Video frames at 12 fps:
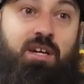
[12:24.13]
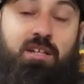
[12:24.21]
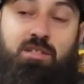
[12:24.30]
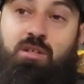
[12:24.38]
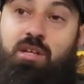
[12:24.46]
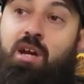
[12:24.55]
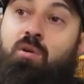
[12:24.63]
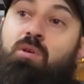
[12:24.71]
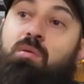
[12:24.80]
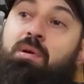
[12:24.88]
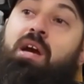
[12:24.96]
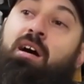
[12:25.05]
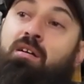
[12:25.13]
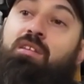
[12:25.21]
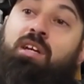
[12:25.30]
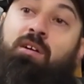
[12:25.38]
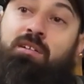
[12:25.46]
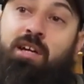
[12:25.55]
and so they don't want to be out
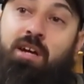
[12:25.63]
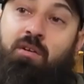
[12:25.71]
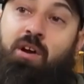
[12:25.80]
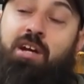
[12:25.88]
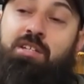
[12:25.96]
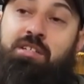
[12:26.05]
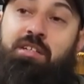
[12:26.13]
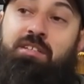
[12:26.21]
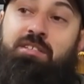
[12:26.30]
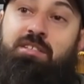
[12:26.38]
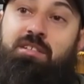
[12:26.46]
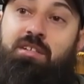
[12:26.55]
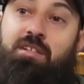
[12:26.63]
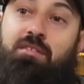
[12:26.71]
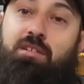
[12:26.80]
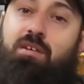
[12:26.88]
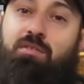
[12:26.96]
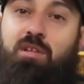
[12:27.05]
there in that craziness,
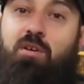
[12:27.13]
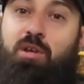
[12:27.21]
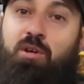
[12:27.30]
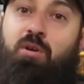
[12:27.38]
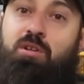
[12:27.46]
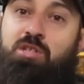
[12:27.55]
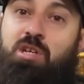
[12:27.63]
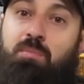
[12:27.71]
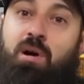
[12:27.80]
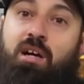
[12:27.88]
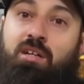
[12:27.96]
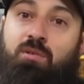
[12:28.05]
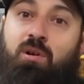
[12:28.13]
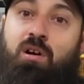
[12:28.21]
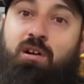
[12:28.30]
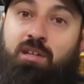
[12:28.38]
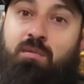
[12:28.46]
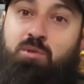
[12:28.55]
even though they could sit behind a
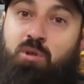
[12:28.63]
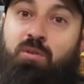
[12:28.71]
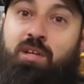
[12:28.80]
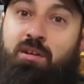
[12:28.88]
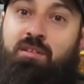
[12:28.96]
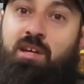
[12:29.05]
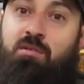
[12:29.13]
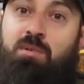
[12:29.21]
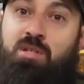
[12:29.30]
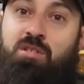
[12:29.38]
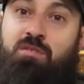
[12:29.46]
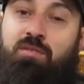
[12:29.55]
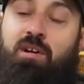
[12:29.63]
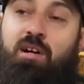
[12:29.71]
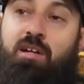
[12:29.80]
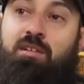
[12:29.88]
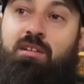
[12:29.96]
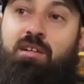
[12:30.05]
rock and I'm sure they'd be just
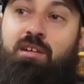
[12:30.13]
fine.